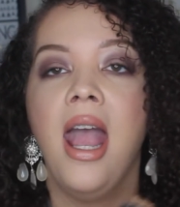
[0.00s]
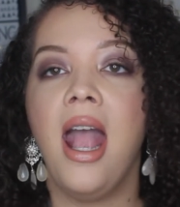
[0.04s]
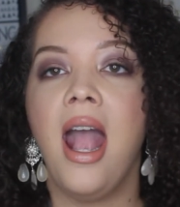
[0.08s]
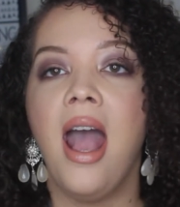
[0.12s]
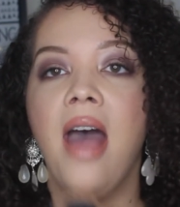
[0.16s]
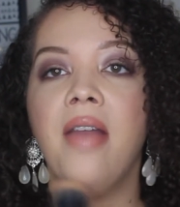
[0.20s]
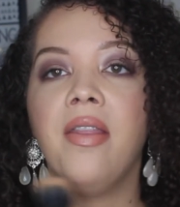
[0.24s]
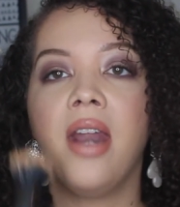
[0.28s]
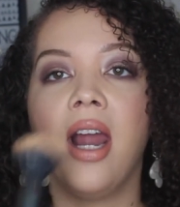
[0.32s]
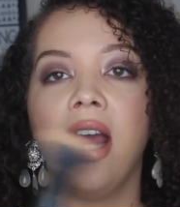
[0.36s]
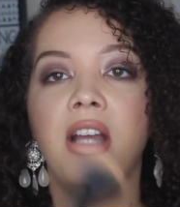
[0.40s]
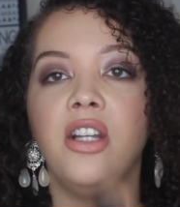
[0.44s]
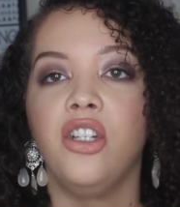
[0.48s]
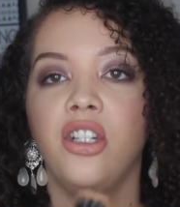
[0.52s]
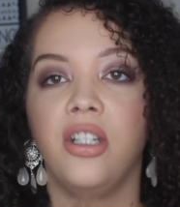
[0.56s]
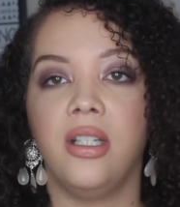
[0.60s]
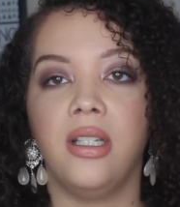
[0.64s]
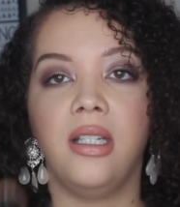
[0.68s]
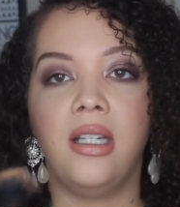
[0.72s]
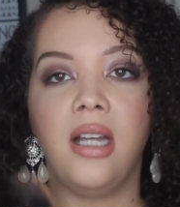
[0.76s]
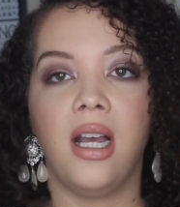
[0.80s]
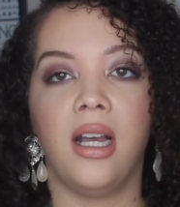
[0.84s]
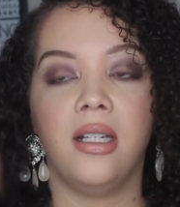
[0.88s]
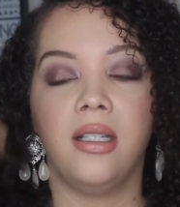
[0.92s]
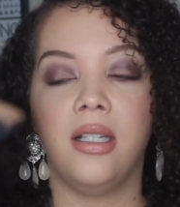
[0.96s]
and then I
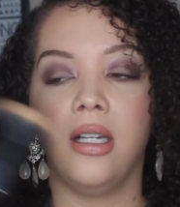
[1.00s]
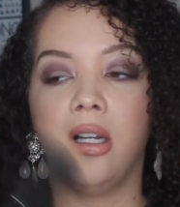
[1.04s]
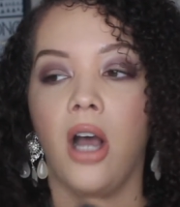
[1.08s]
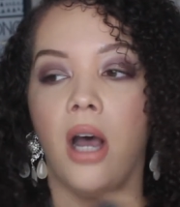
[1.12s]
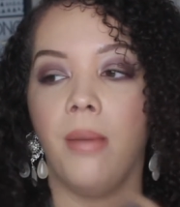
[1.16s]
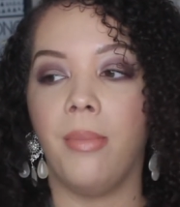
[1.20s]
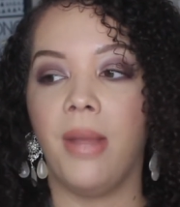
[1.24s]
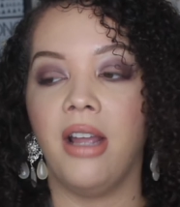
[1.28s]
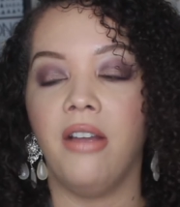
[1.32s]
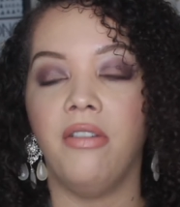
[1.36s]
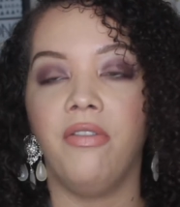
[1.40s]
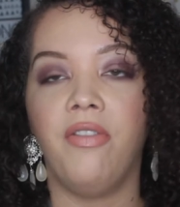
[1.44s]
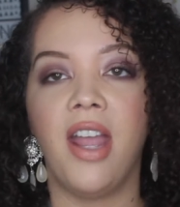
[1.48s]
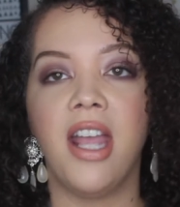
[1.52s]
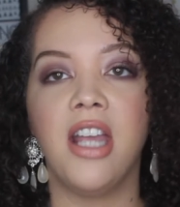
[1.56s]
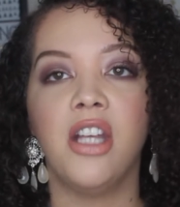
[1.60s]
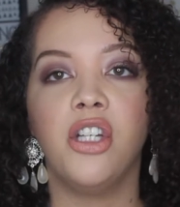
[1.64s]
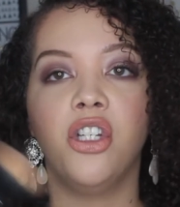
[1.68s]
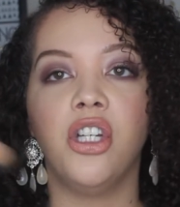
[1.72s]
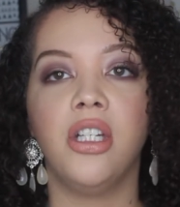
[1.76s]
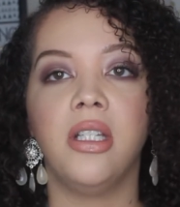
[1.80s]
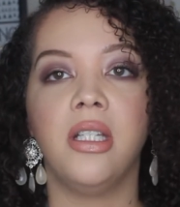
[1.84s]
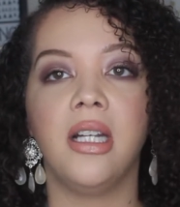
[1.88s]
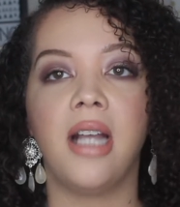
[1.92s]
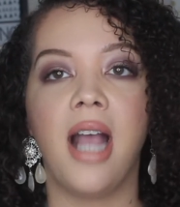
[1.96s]
just dust it on my
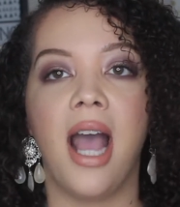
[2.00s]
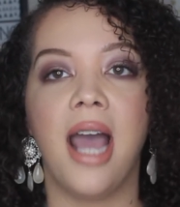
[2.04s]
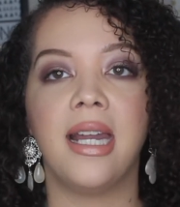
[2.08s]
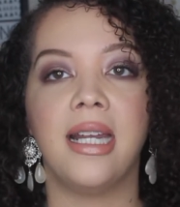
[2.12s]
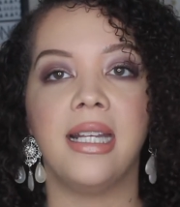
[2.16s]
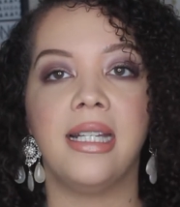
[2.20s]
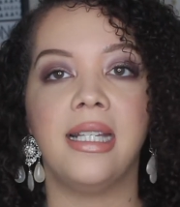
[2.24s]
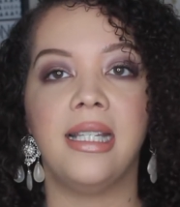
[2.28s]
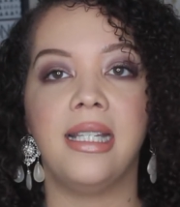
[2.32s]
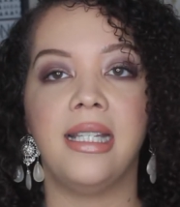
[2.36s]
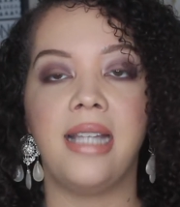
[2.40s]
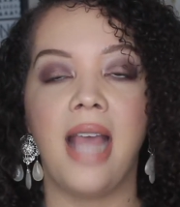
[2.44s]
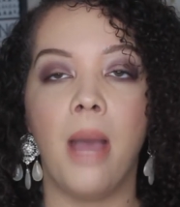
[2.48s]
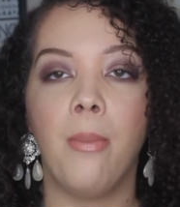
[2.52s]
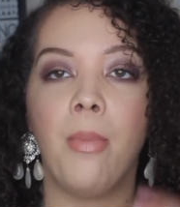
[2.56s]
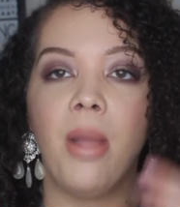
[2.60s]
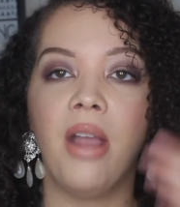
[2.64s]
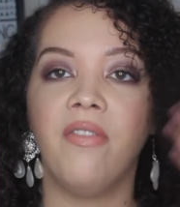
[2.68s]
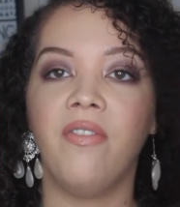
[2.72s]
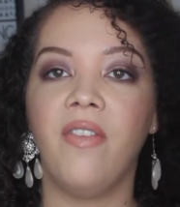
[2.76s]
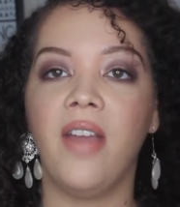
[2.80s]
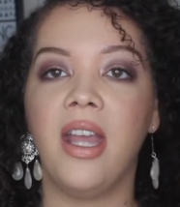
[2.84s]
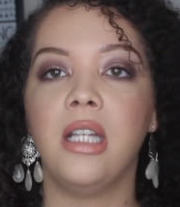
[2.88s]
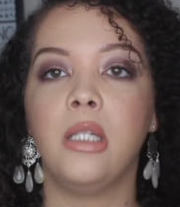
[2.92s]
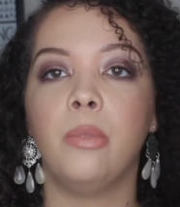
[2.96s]
face just to kind of set
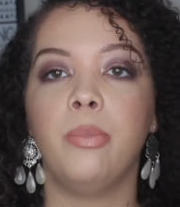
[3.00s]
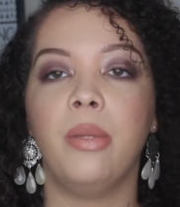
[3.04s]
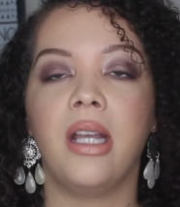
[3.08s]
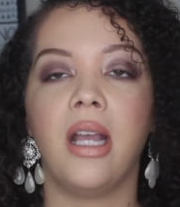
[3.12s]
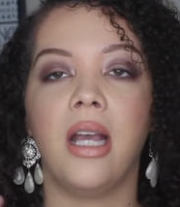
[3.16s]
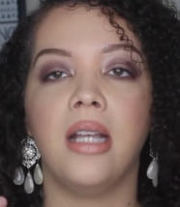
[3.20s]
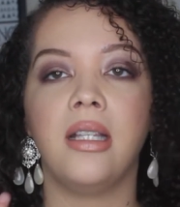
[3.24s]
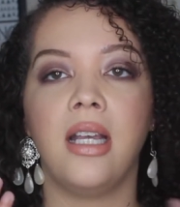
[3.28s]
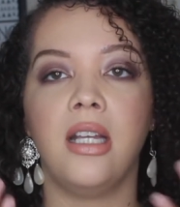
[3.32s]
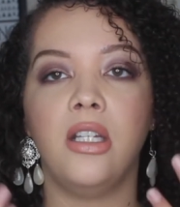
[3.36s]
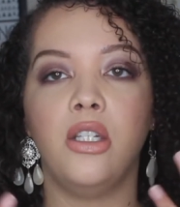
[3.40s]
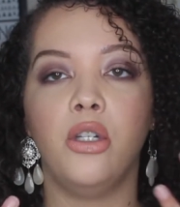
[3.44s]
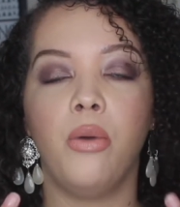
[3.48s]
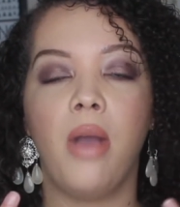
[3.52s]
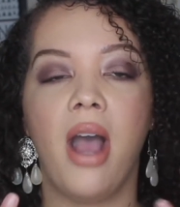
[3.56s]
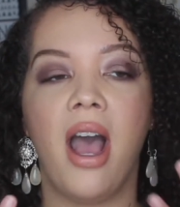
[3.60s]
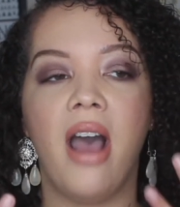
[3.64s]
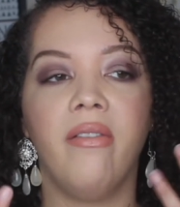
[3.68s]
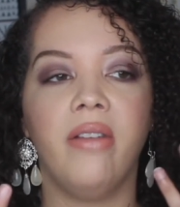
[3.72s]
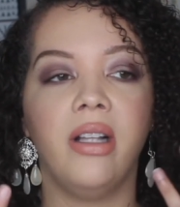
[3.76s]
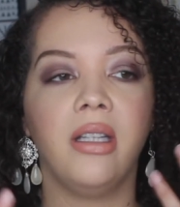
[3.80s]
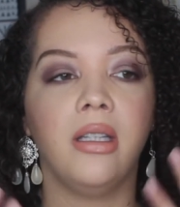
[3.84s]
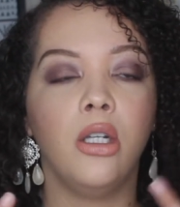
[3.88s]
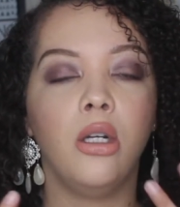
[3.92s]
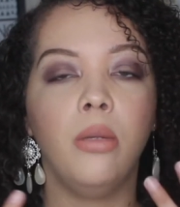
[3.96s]
my face because I do
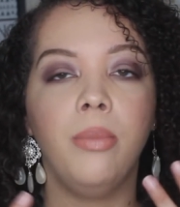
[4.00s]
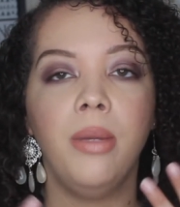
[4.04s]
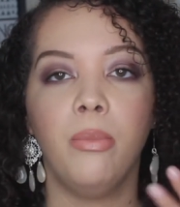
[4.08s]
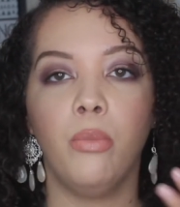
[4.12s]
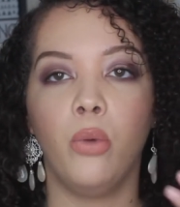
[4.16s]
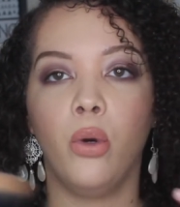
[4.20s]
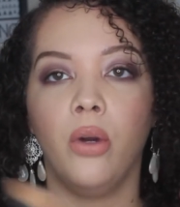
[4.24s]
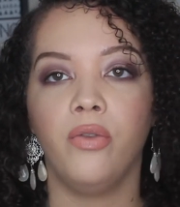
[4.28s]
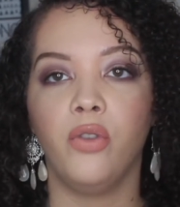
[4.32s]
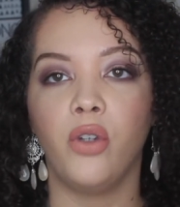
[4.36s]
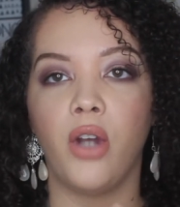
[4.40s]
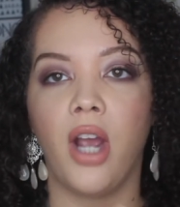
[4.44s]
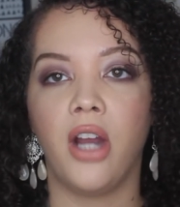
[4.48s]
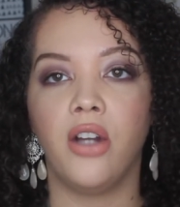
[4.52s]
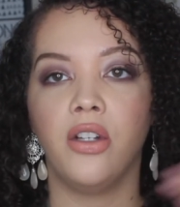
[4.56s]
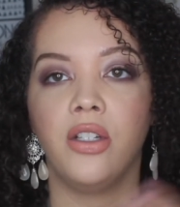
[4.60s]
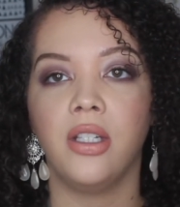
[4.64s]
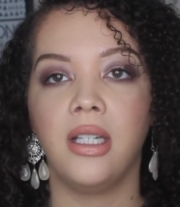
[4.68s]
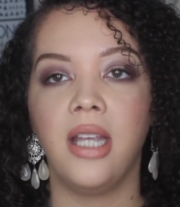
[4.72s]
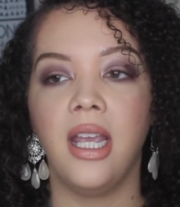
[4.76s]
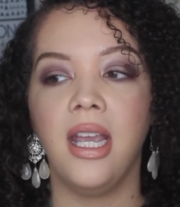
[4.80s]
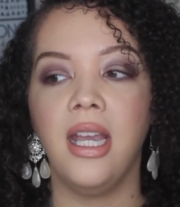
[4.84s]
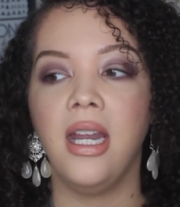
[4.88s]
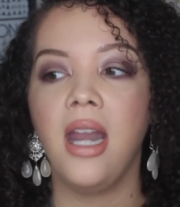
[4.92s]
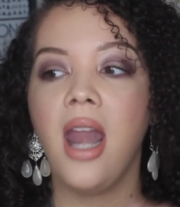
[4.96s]
have a little bit more of drier
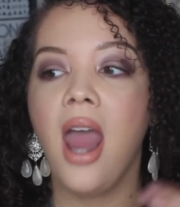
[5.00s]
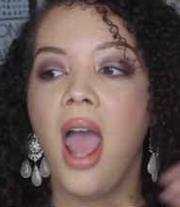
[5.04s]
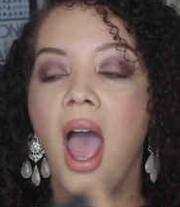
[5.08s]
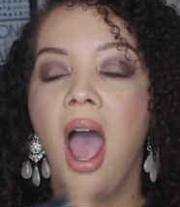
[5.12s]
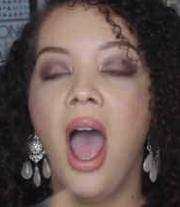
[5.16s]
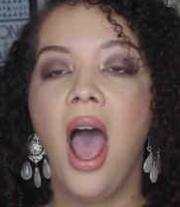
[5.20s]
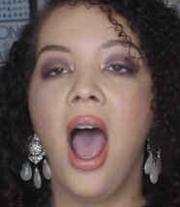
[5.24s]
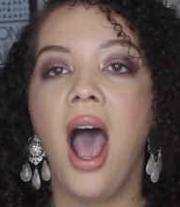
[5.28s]
skin.